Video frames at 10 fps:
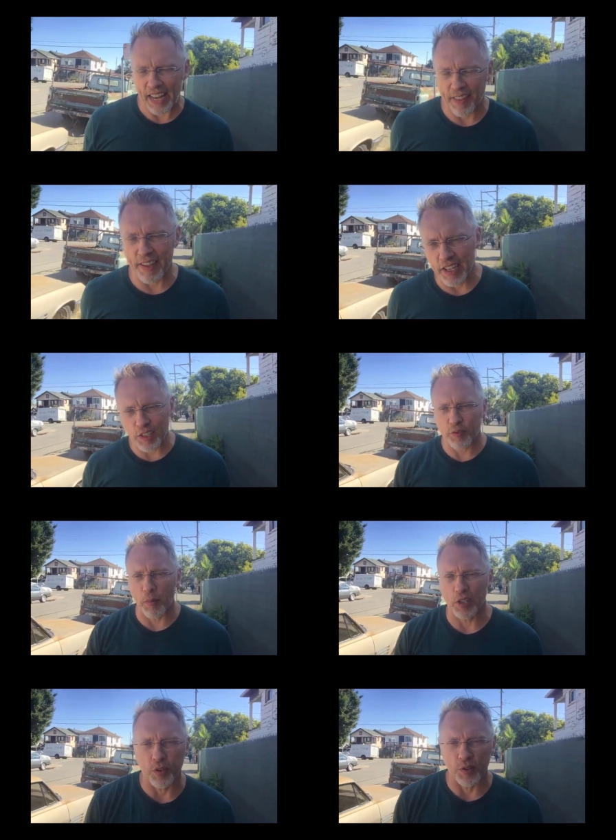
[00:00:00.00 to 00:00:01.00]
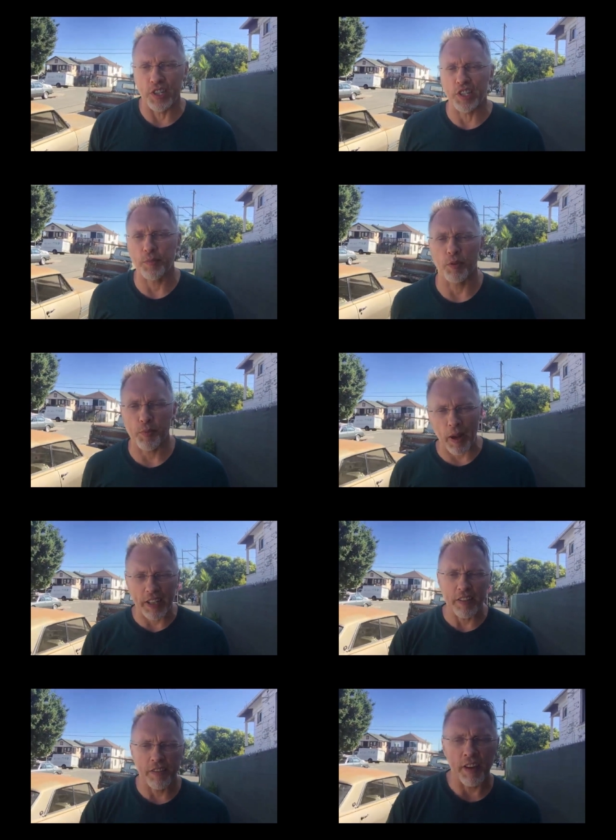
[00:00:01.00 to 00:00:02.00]
at things from a strategic
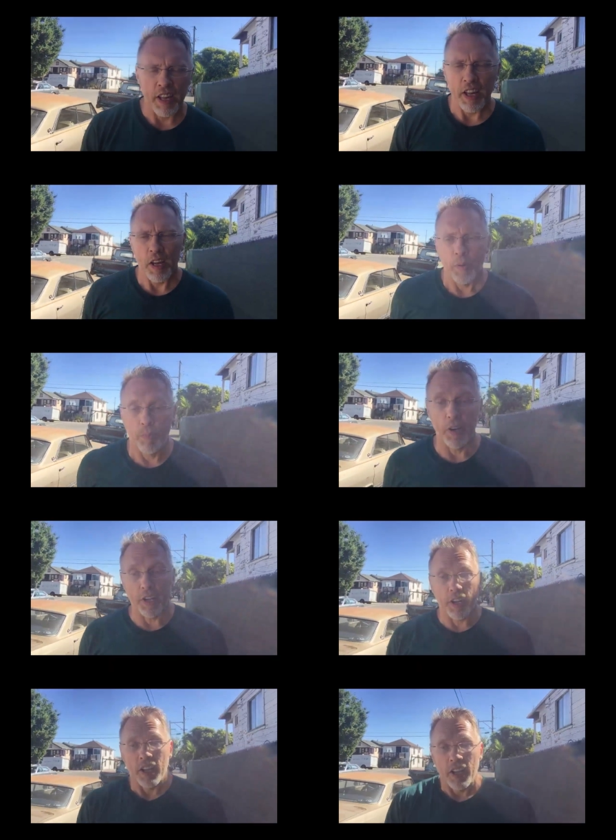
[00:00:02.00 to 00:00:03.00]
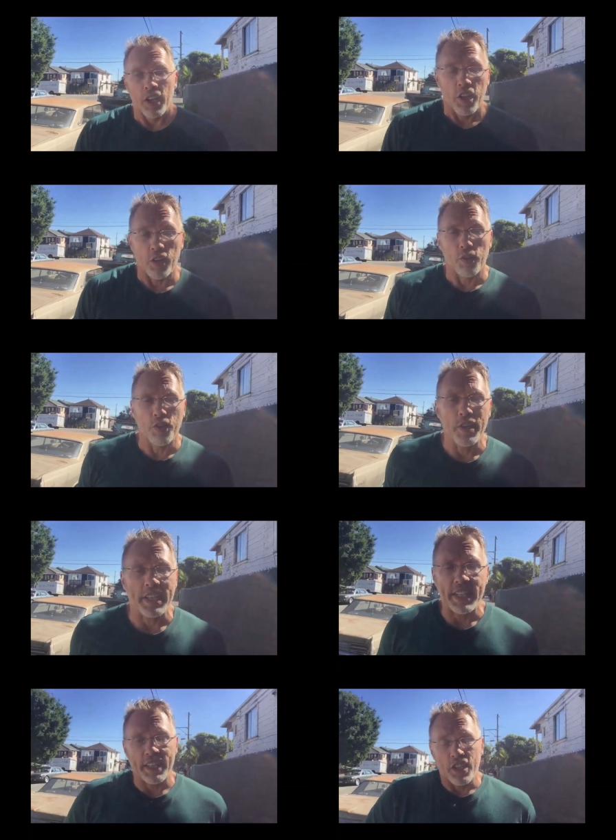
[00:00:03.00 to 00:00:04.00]
perspective, but you know
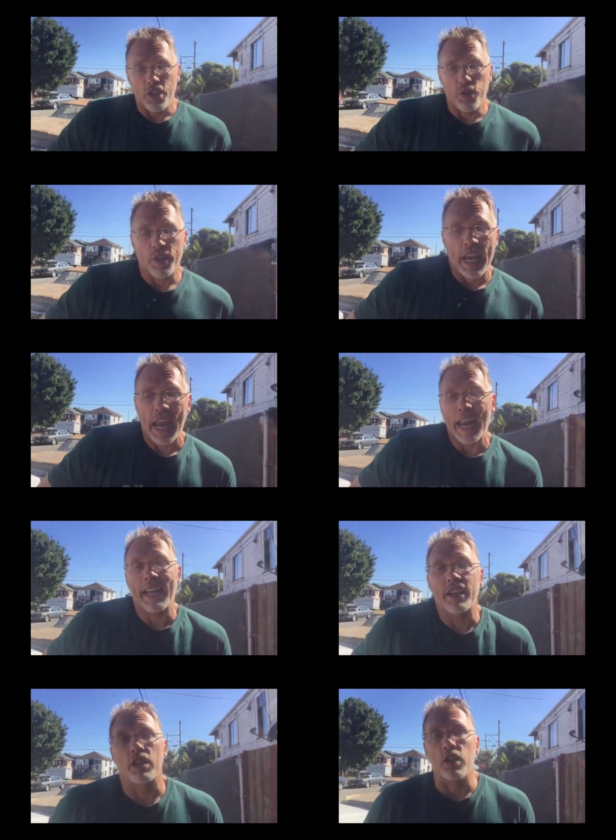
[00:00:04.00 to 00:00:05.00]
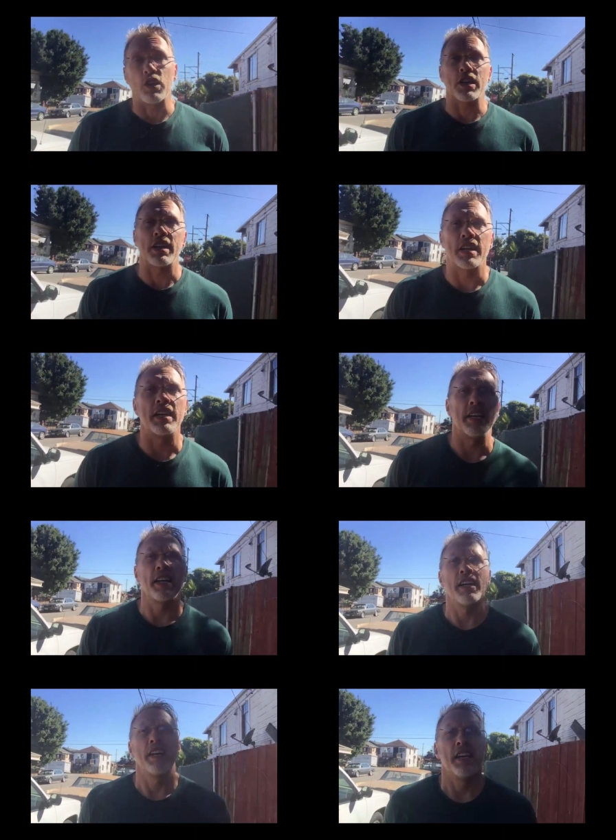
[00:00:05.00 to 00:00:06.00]
you get to, you can look
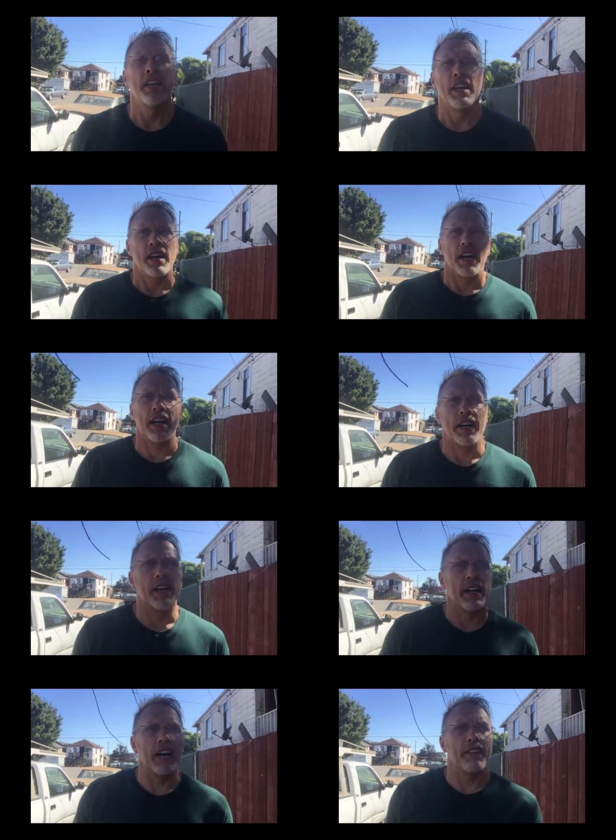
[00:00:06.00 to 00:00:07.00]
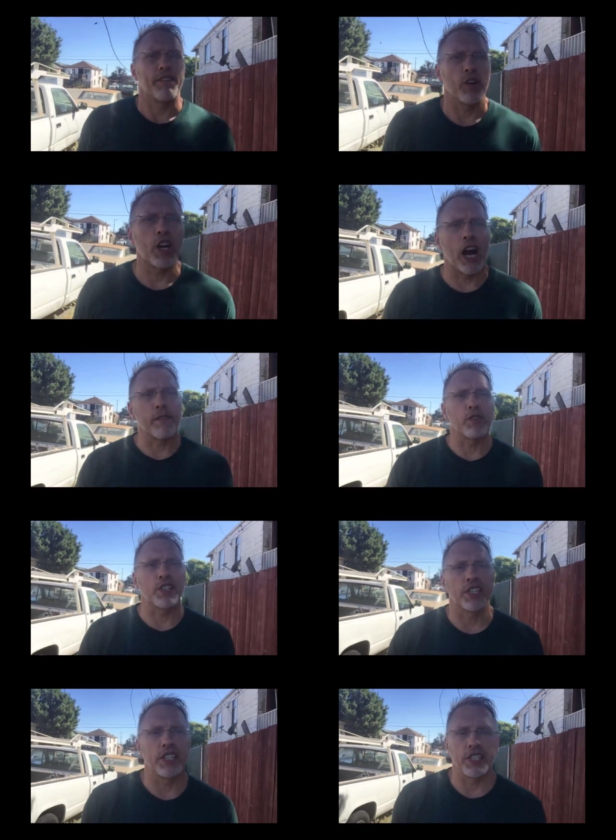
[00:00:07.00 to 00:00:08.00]
uh, for
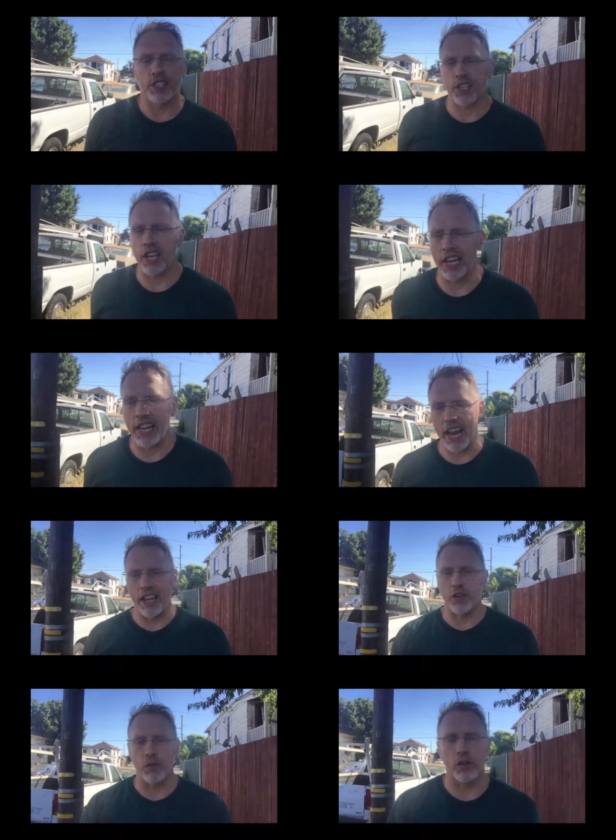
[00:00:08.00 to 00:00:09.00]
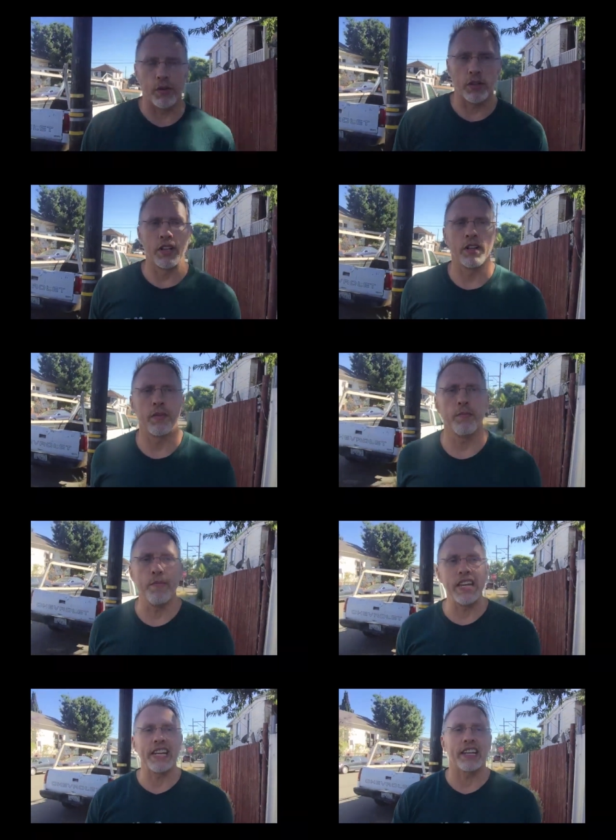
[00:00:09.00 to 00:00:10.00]
conferences and annual
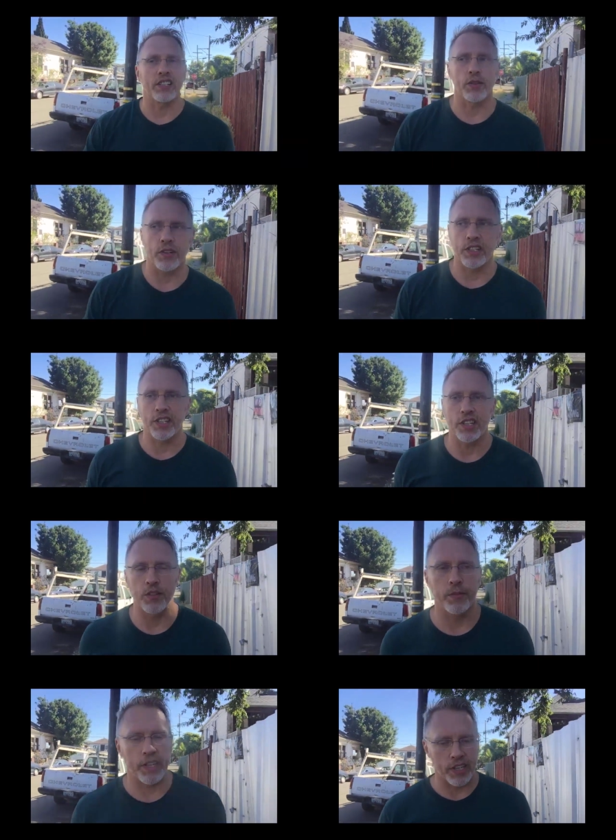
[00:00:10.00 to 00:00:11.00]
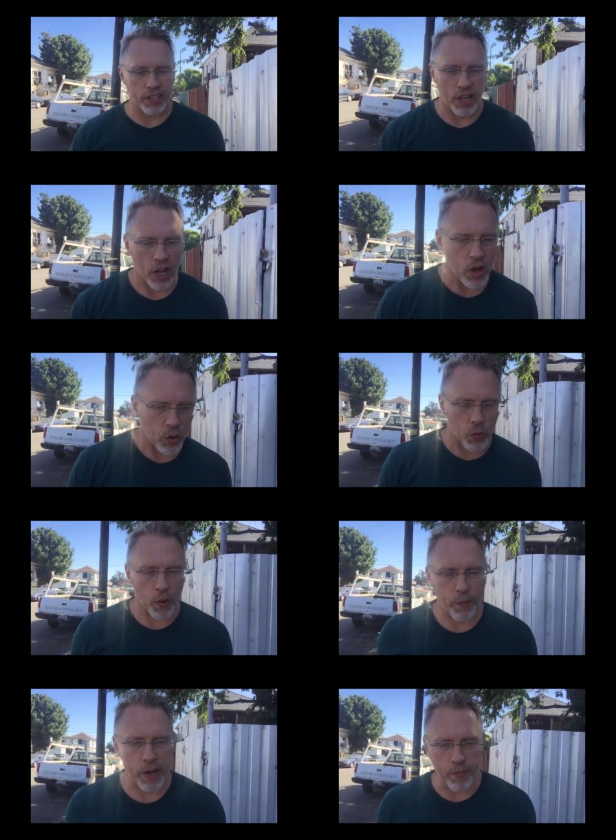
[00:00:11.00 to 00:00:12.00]
meetings, organizational meetings,
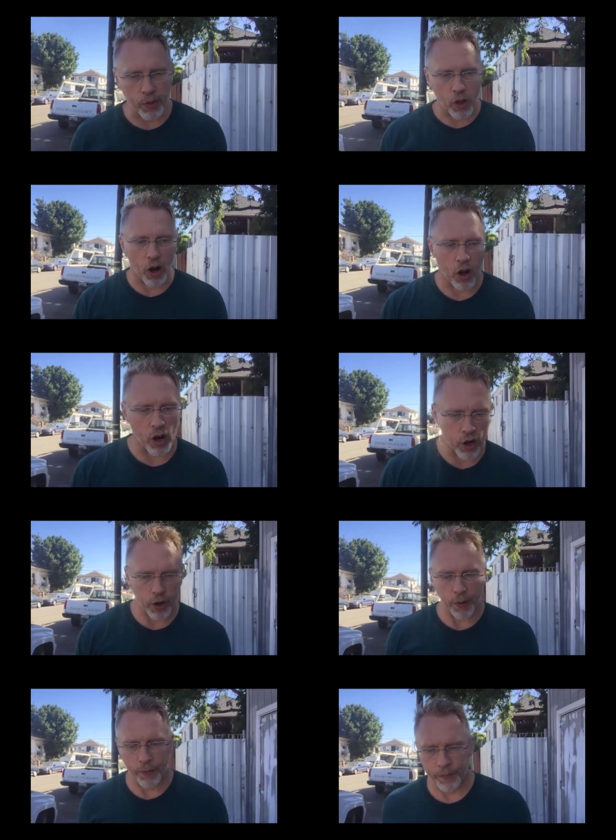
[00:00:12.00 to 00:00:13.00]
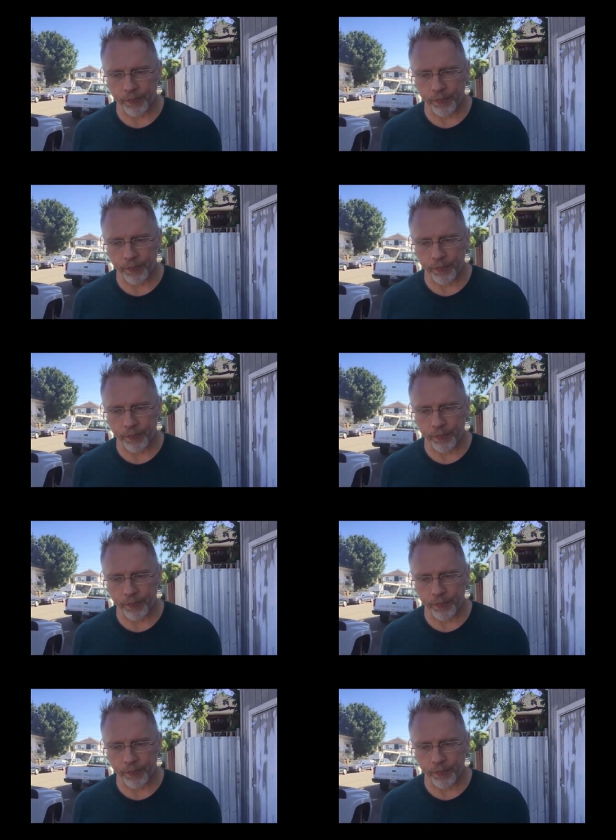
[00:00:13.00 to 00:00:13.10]
where people are